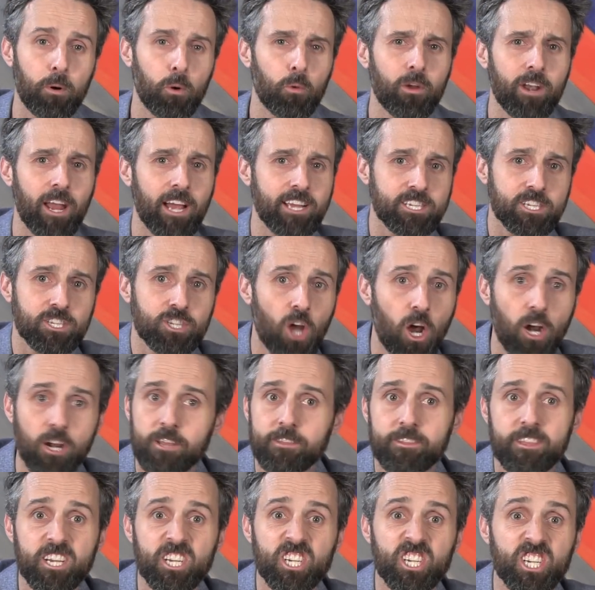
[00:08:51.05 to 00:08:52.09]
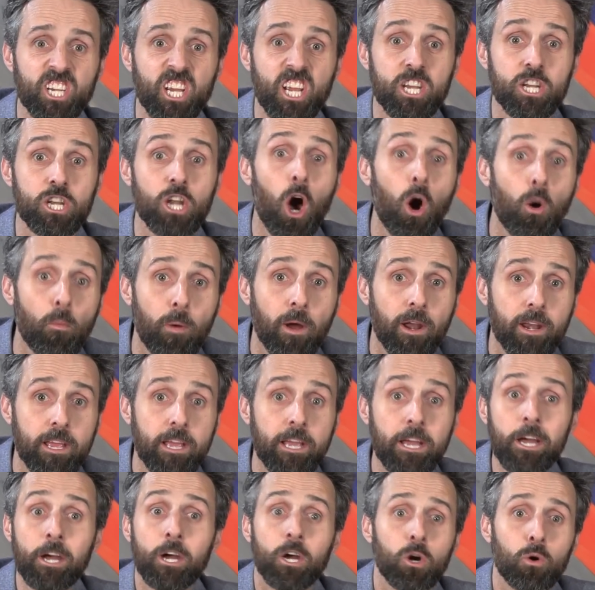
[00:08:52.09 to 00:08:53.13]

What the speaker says: but when I started this shit, nobody